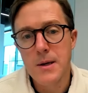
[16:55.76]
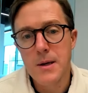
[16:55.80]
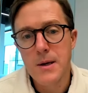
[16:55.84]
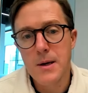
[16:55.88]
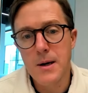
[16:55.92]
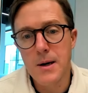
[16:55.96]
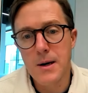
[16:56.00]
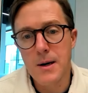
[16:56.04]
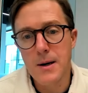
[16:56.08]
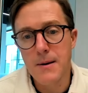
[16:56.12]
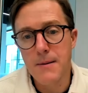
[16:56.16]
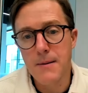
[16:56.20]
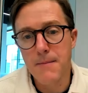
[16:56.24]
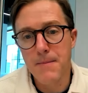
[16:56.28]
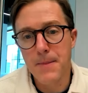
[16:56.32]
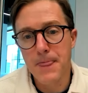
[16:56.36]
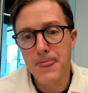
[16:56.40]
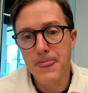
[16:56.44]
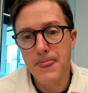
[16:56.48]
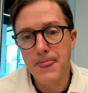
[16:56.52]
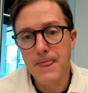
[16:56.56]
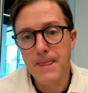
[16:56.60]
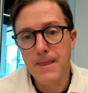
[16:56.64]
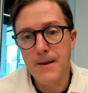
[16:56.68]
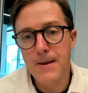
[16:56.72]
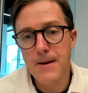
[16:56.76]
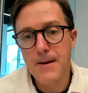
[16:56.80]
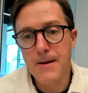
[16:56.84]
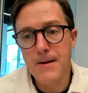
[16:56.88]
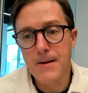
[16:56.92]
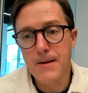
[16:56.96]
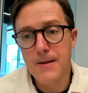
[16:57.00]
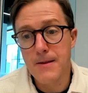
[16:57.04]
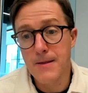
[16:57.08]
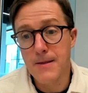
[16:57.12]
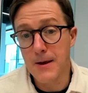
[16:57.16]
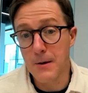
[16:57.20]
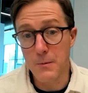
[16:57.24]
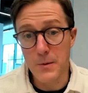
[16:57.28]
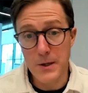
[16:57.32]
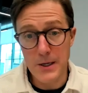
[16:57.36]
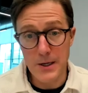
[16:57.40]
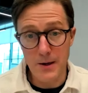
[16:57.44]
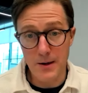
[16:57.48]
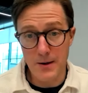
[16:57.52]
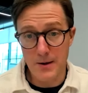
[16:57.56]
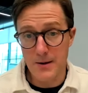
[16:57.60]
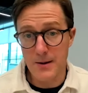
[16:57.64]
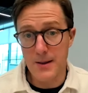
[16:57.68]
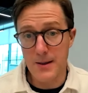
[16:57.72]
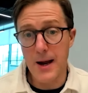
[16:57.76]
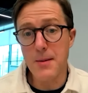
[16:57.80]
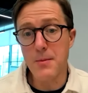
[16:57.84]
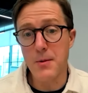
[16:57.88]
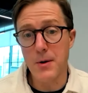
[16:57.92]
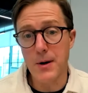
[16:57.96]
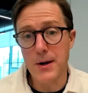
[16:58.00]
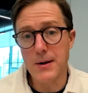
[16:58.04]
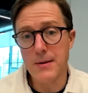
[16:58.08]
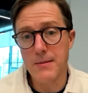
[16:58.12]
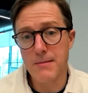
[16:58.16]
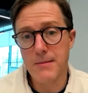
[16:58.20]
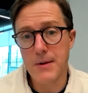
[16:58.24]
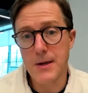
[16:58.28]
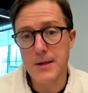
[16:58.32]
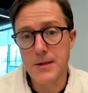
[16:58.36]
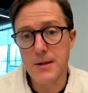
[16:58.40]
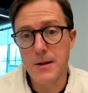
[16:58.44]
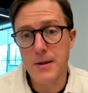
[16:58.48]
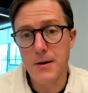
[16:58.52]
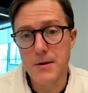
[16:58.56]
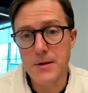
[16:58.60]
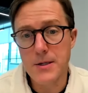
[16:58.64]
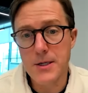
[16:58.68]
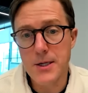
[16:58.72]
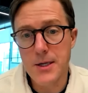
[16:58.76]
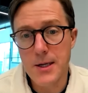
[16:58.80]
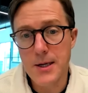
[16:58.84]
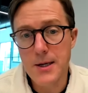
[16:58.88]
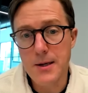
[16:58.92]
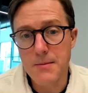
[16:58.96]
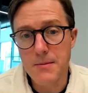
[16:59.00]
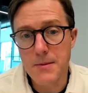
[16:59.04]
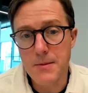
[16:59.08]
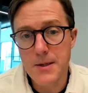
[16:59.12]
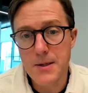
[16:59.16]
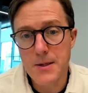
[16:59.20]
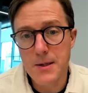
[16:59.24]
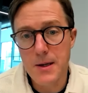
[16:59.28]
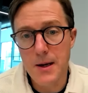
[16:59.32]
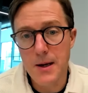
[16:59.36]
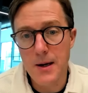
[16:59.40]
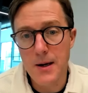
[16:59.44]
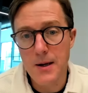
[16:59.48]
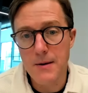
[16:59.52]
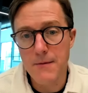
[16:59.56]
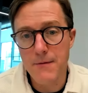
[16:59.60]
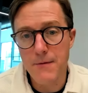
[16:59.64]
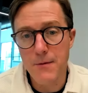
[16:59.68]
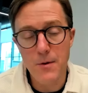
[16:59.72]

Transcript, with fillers: Um, that we collaborate as large teams, and